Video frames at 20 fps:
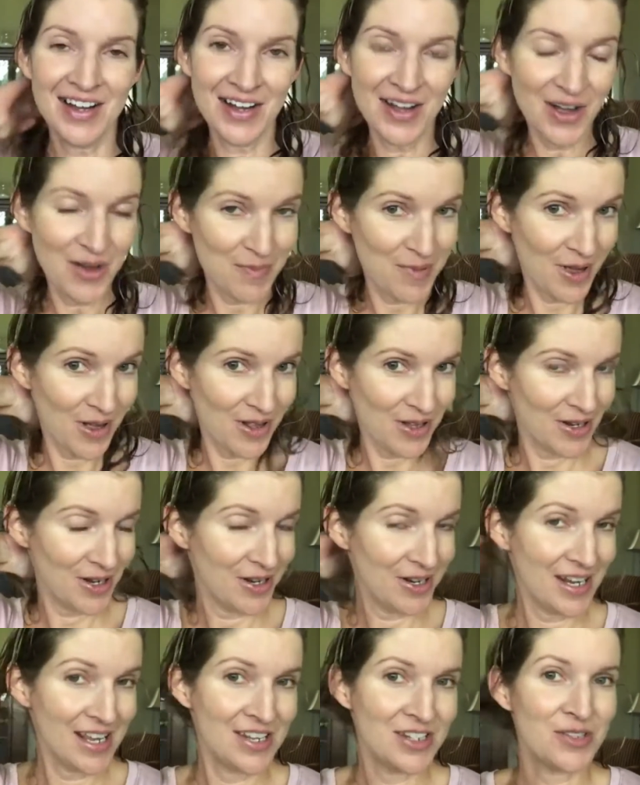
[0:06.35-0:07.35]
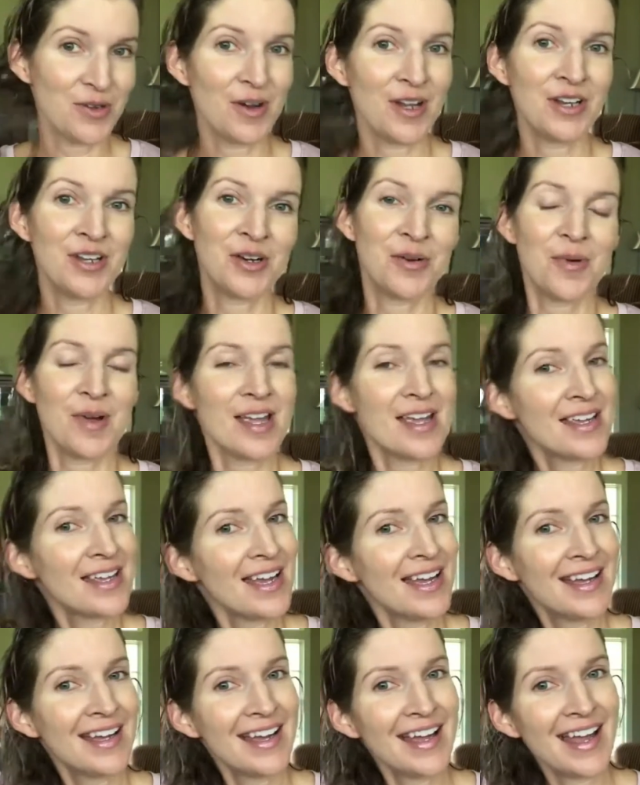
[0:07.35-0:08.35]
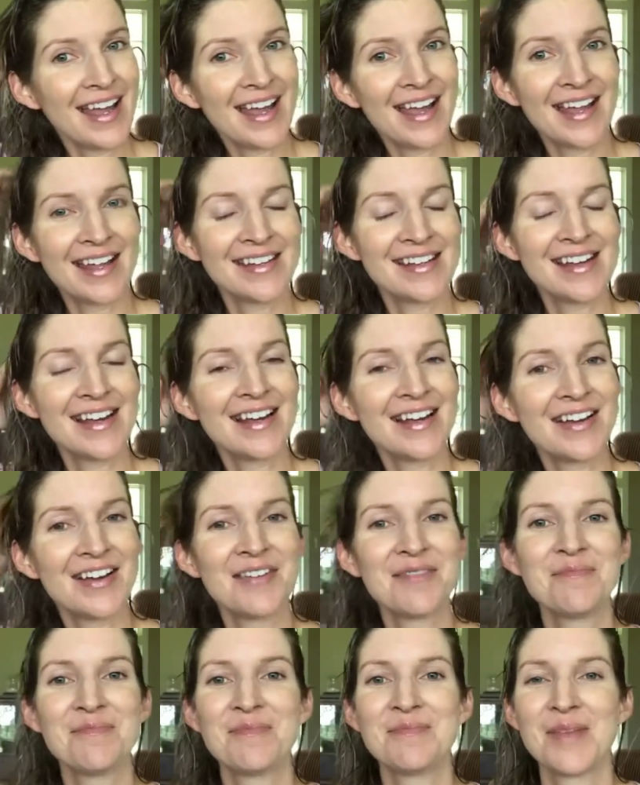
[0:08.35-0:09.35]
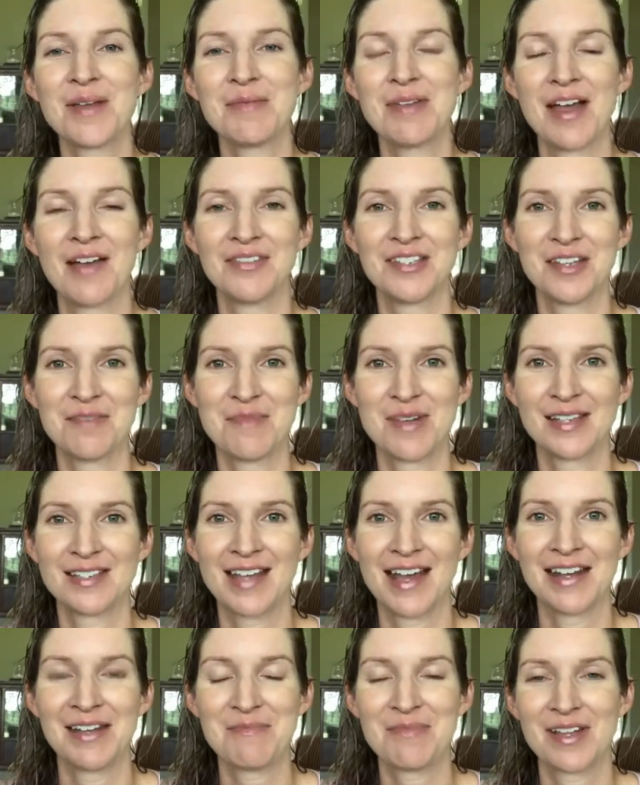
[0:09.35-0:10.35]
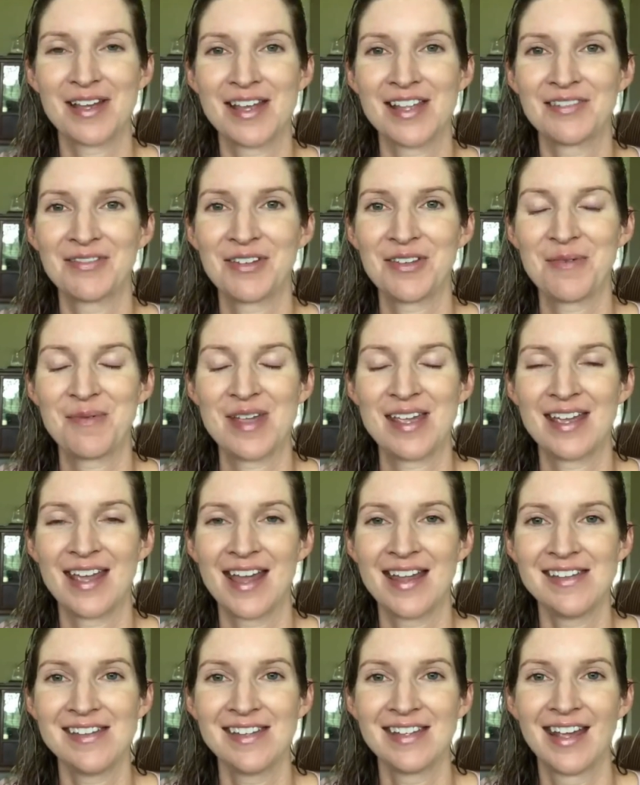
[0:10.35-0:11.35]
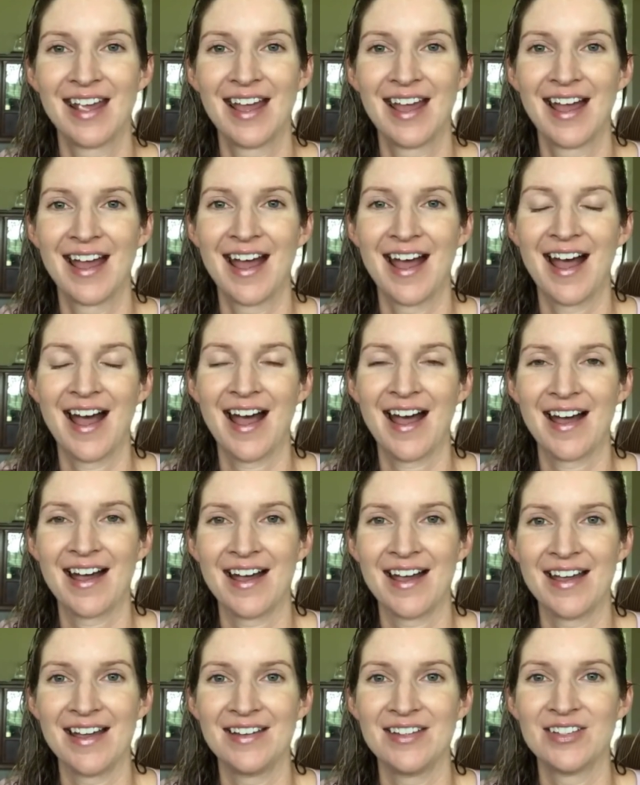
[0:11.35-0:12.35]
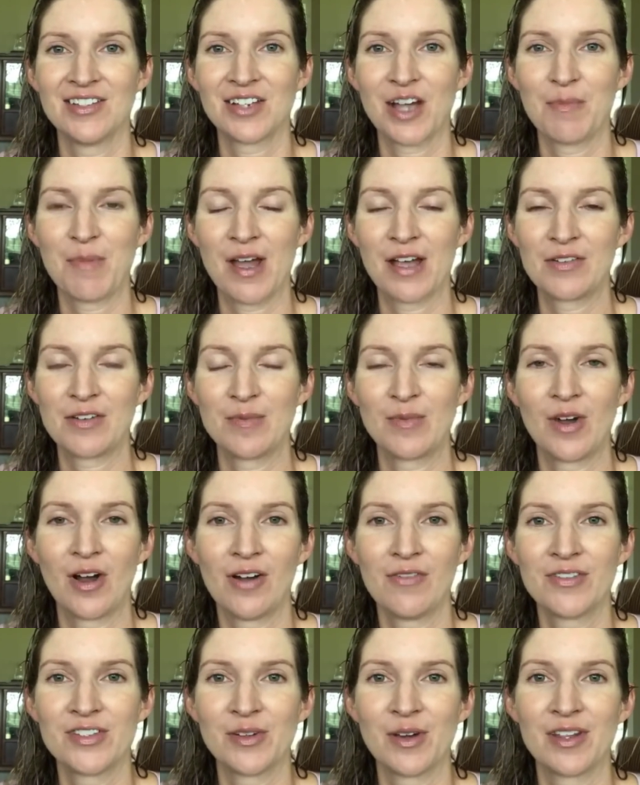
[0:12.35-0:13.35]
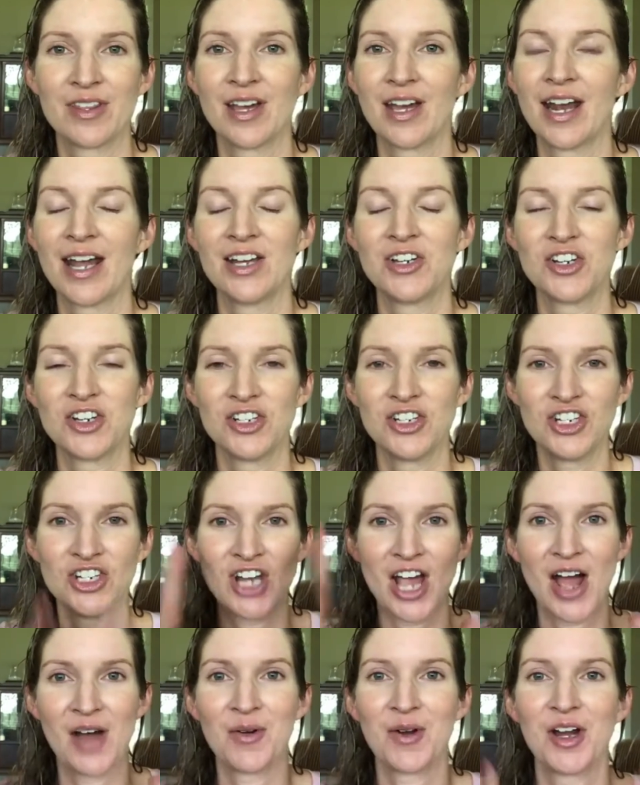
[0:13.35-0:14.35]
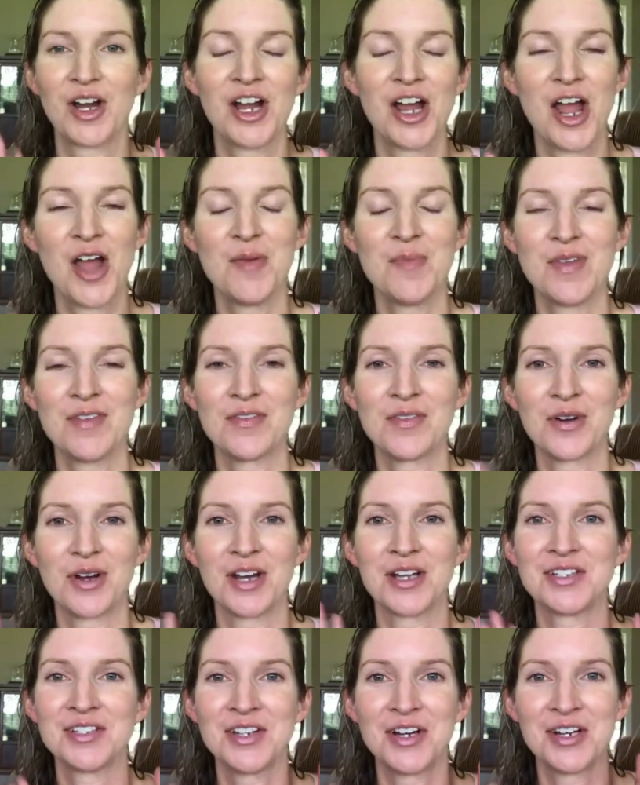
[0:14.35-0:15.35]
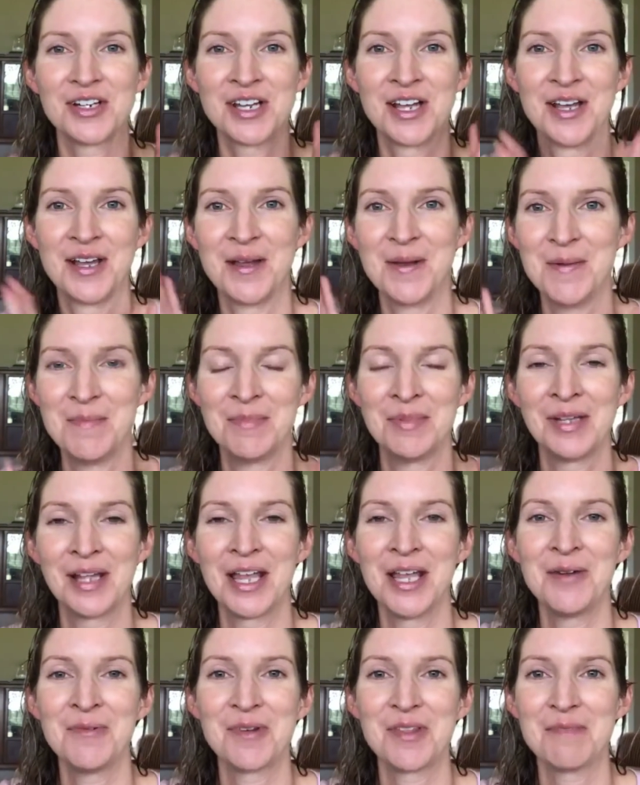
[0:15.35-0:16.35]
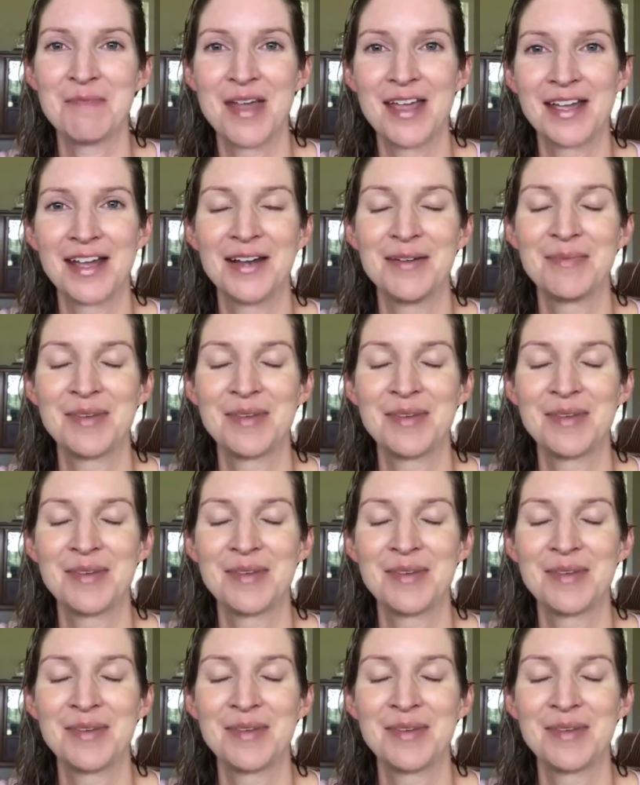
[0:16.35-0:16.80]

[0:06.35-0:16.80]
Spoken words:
Hope y'all are enjoying your week and maybe have some exciting plans for the weekend. I just got back from golf, so I thought I should shower before I start playing with makeup.